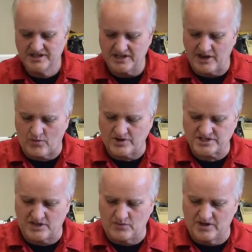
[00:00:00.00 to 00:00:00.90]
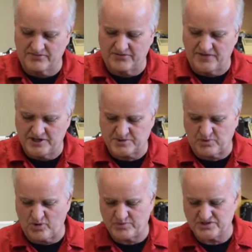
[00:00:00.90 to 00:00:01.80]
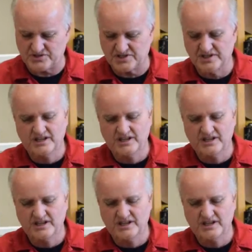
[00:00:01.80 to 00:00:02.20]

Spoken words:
That works out well for finish purposes.